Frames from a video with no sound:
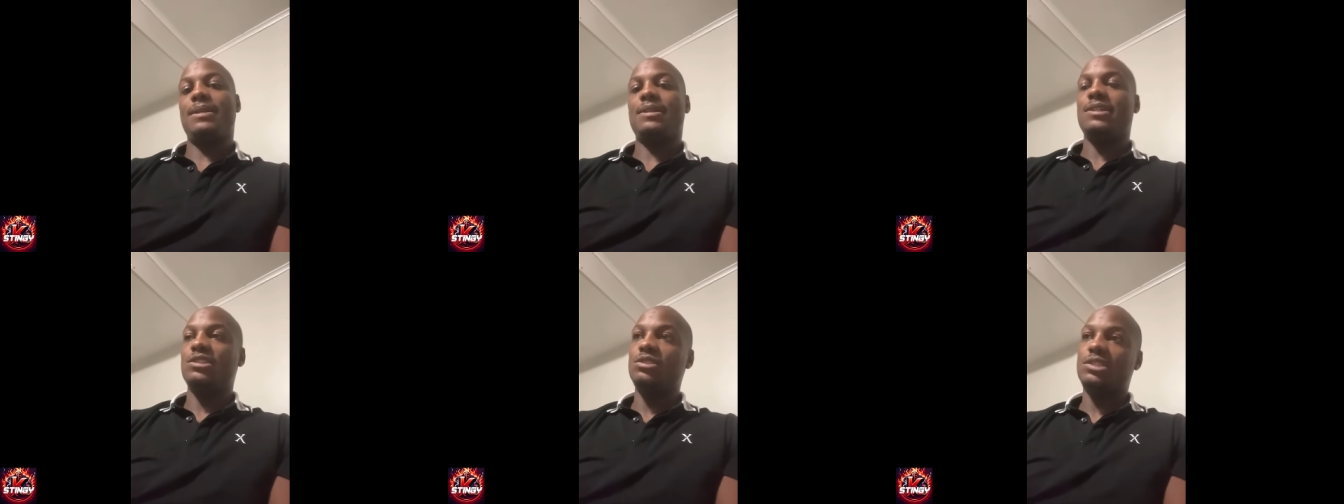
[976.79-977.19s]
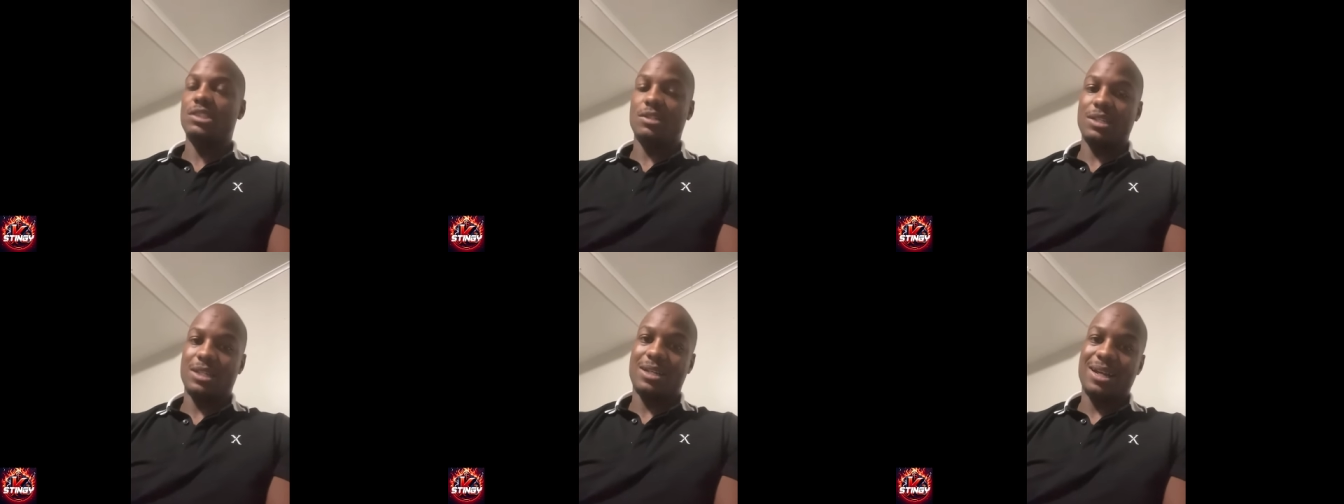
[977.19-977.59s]
Cause you sit on
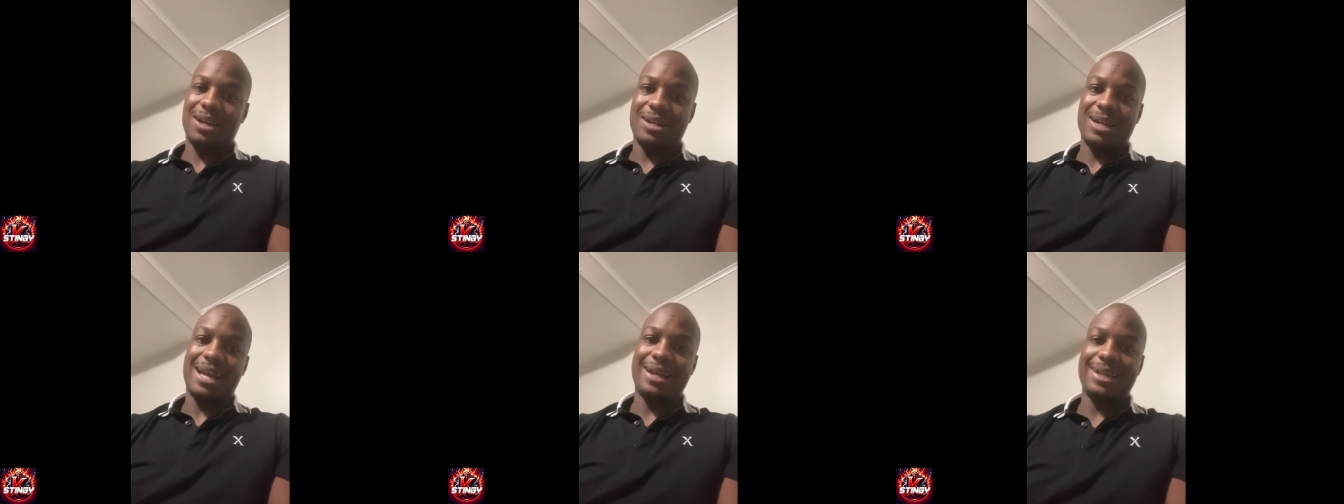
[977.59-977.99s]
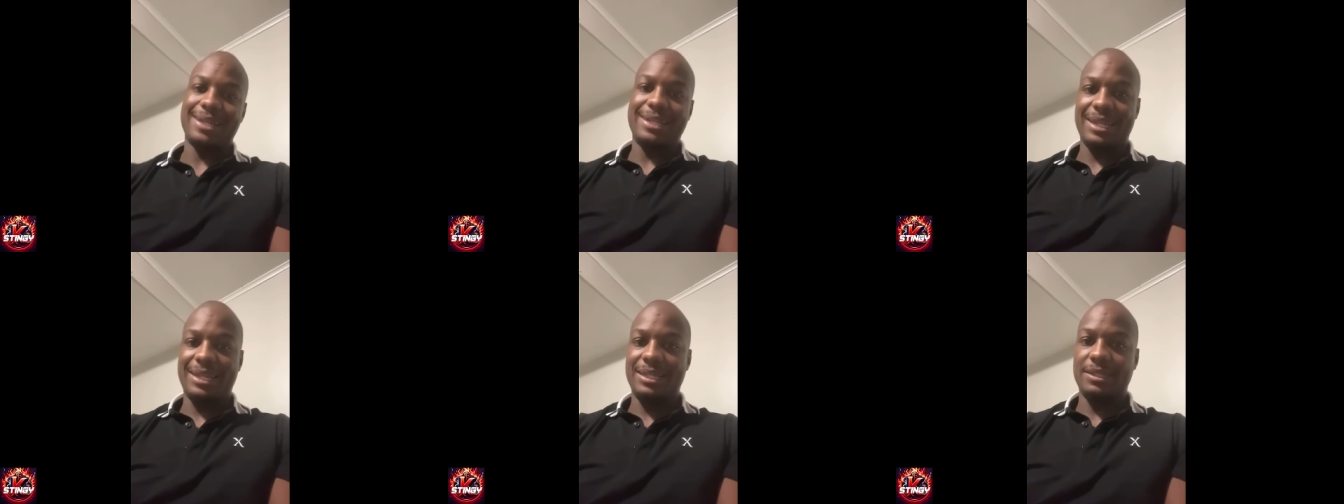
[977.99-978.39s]
there and call her her
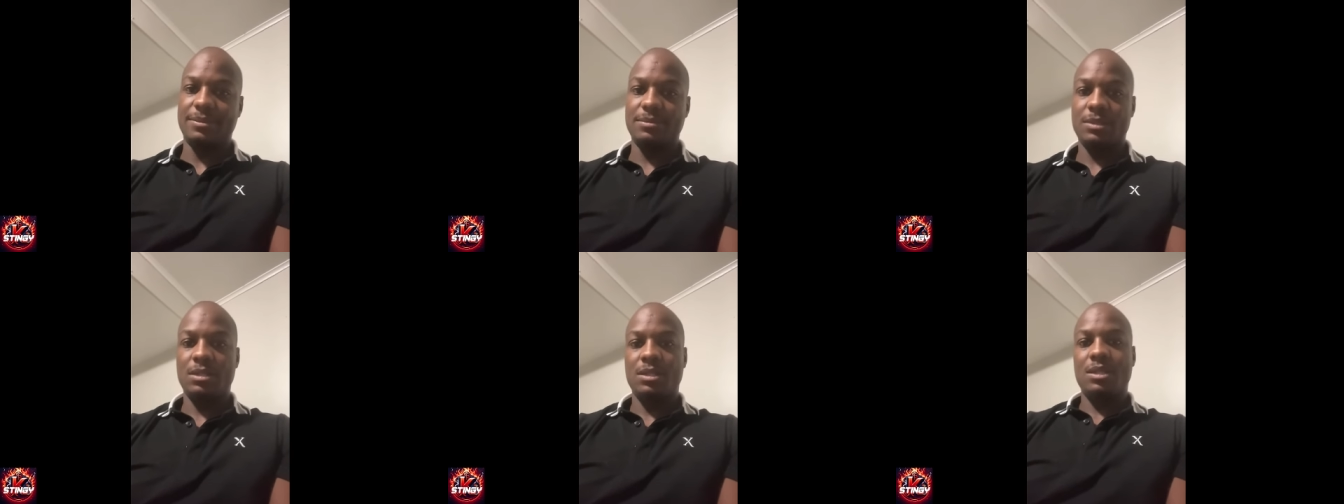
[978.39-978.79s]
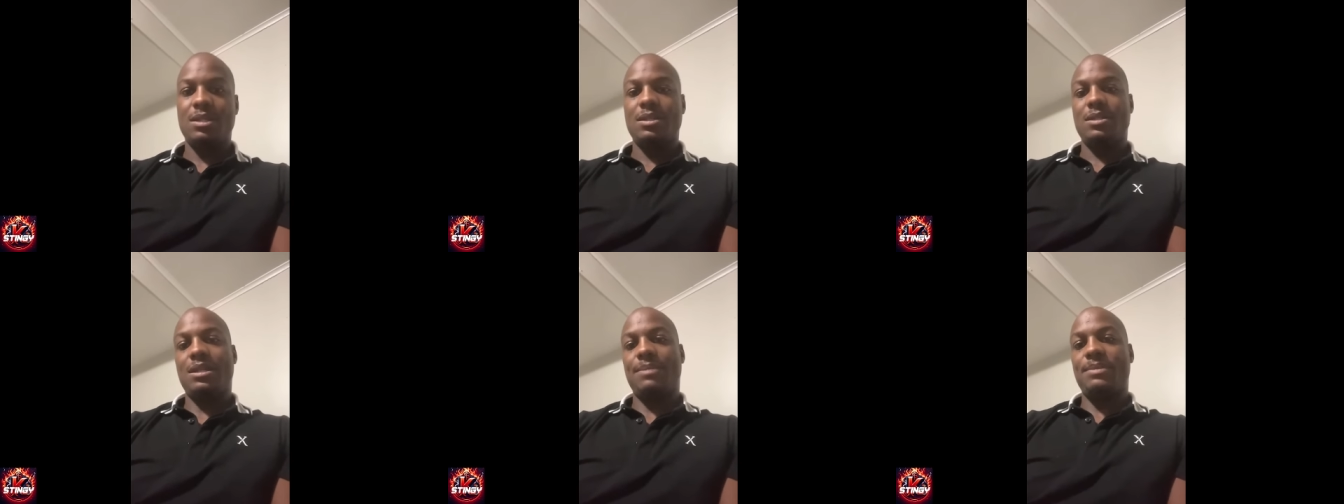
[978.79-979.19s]
name. You know
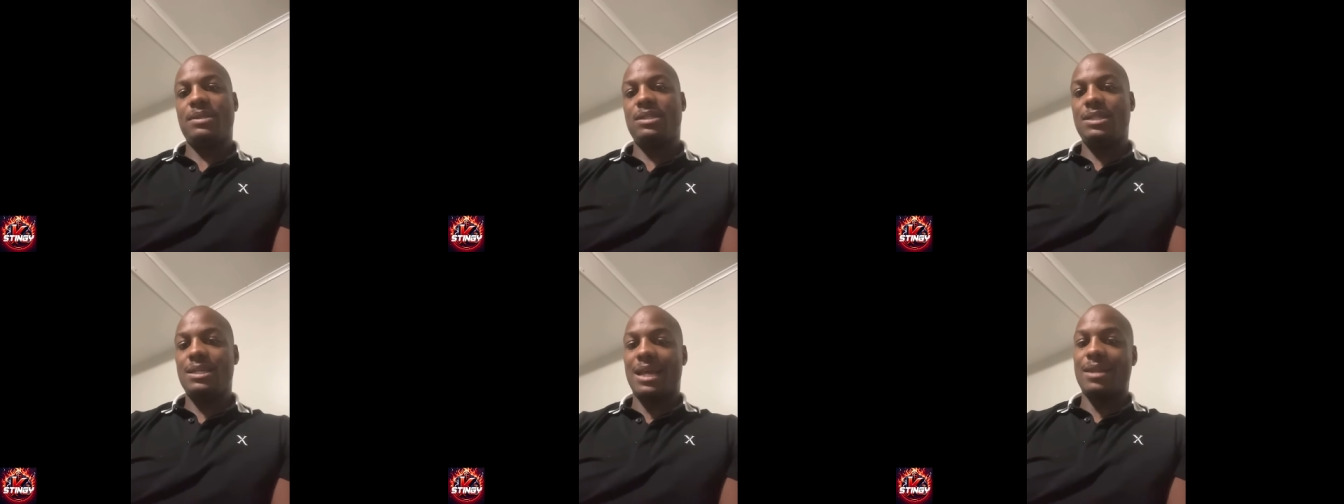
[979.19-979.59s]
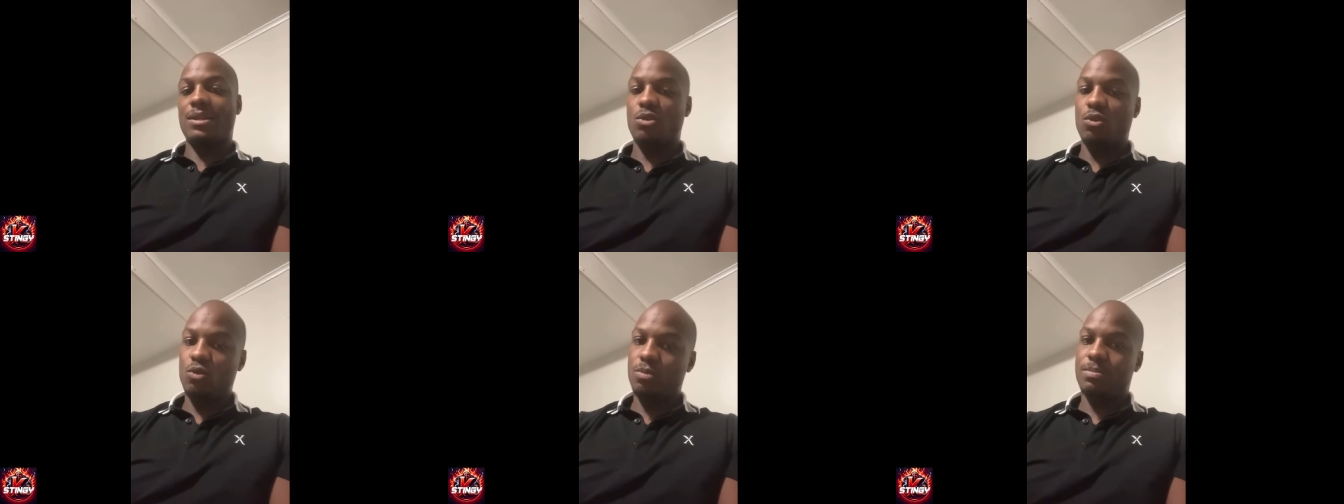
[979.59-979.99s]
what I mean? You ain't got
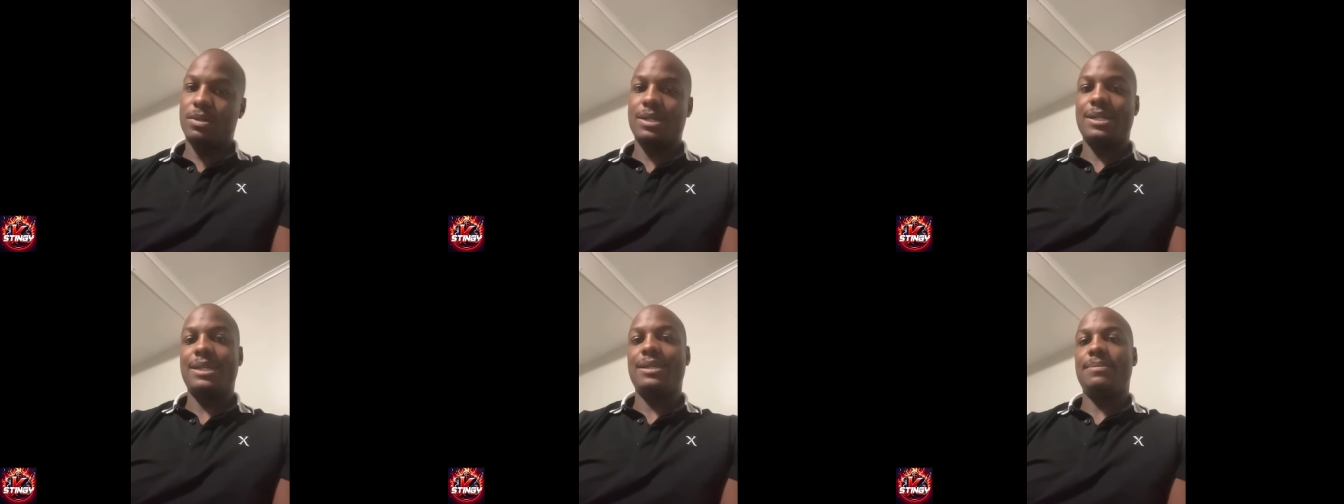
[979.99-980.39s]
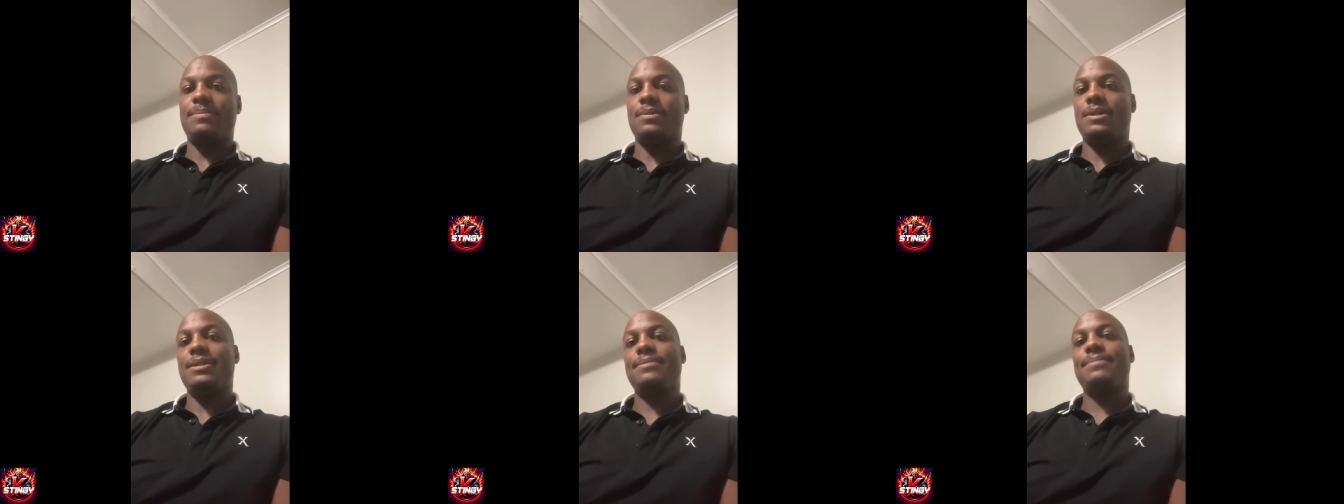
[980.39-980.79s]
no boy, boy.